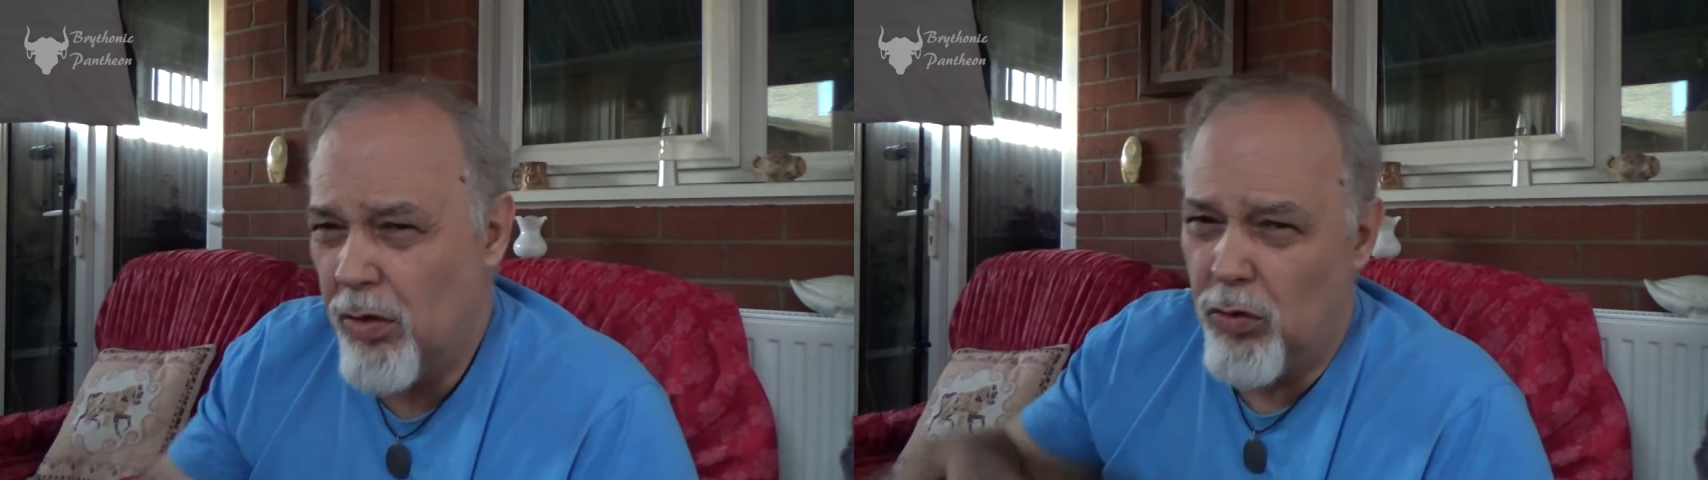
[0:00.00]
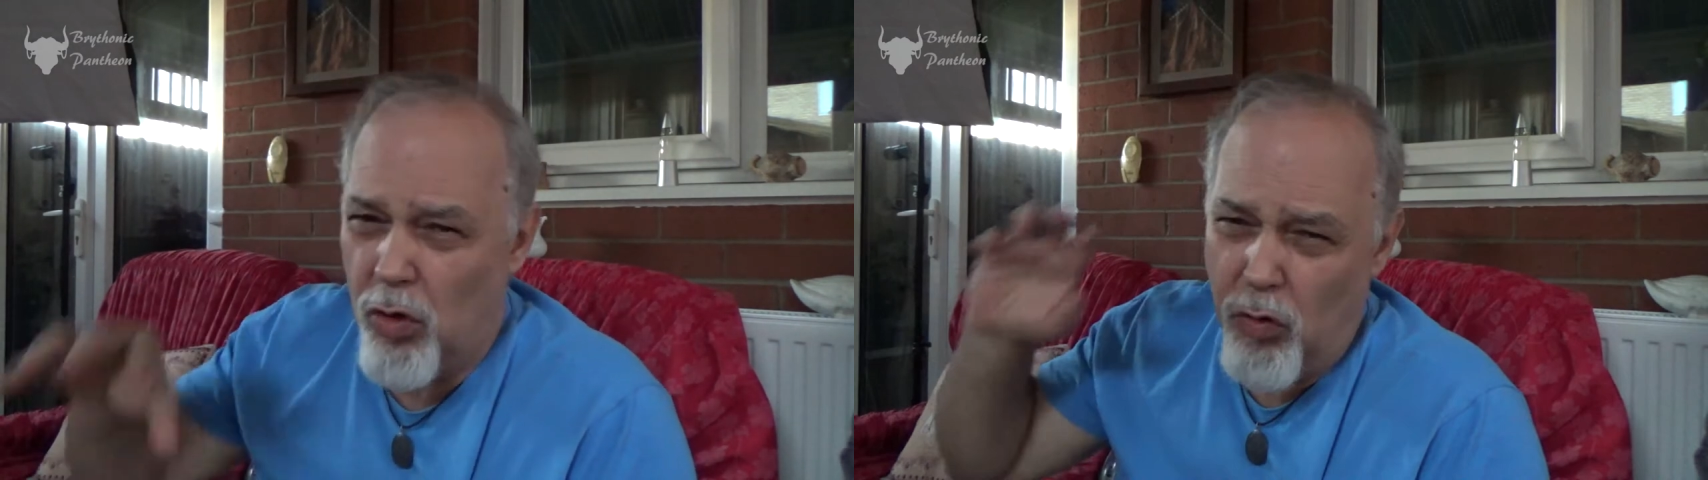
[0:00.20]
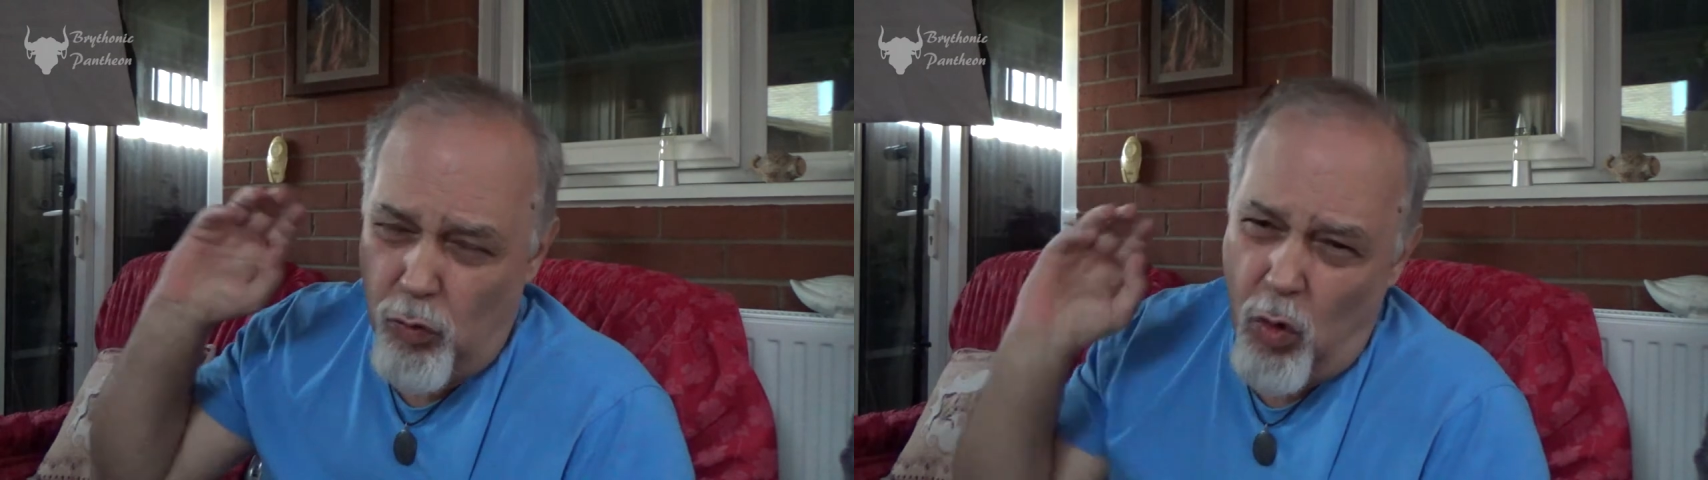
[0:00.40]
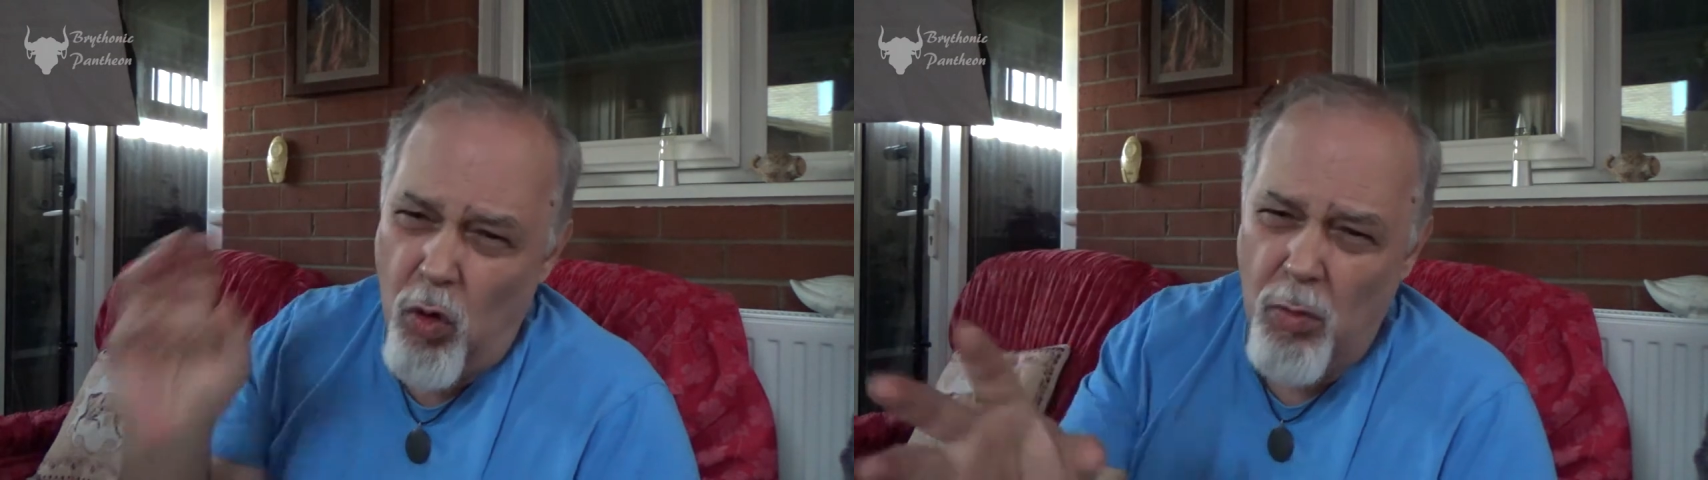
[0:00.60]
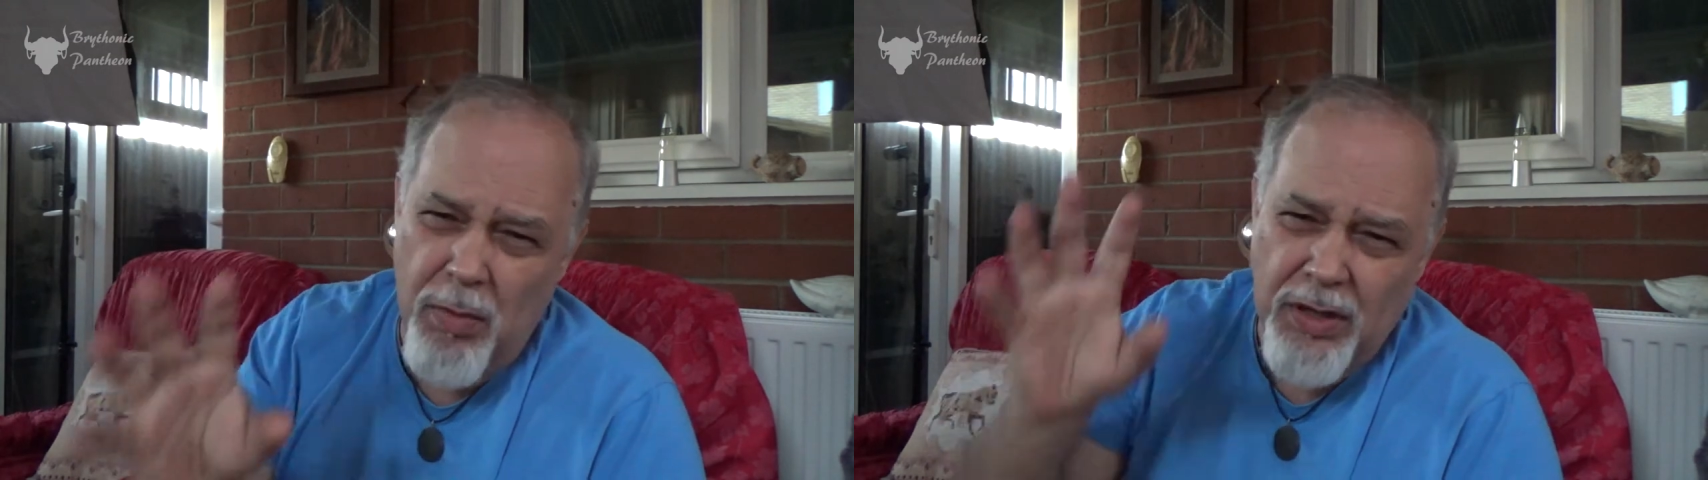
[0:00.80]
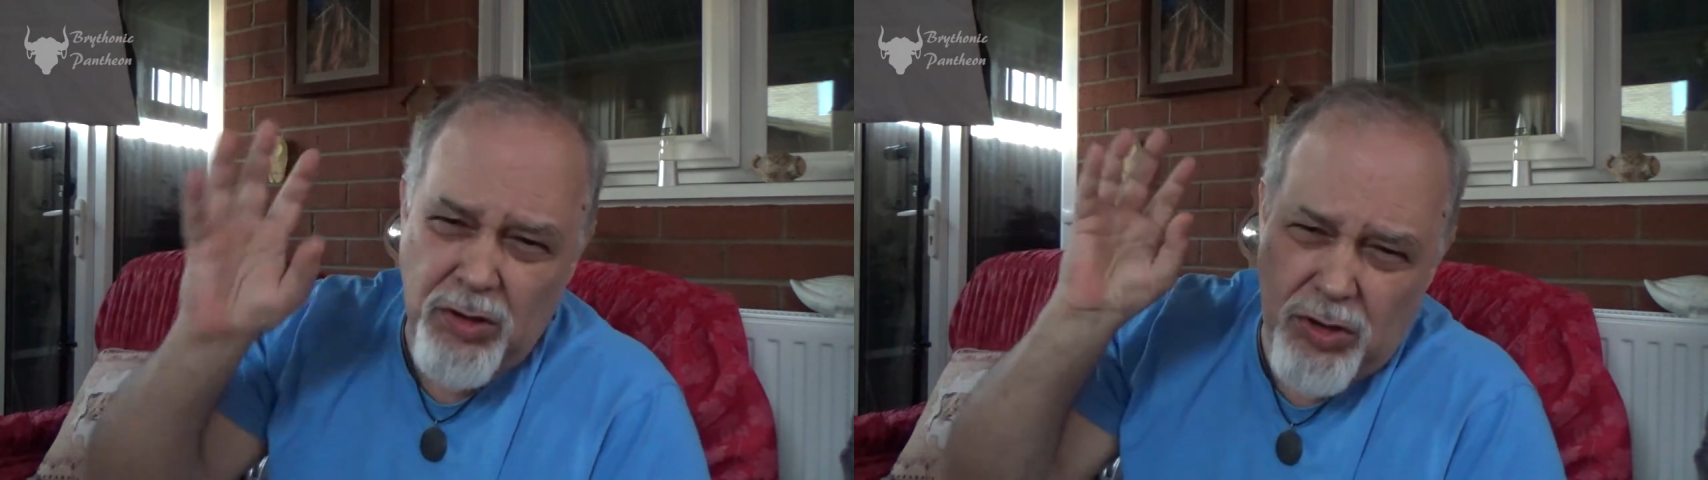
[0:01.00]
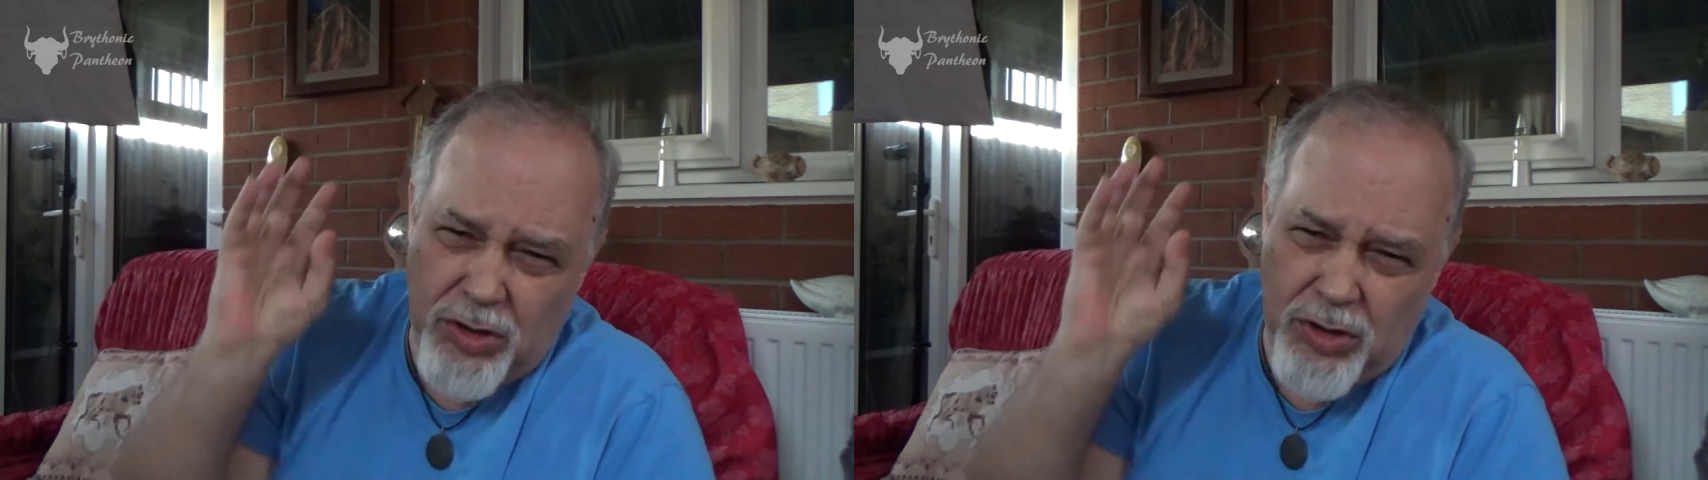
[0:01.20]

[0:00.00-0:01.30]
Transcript: the Romans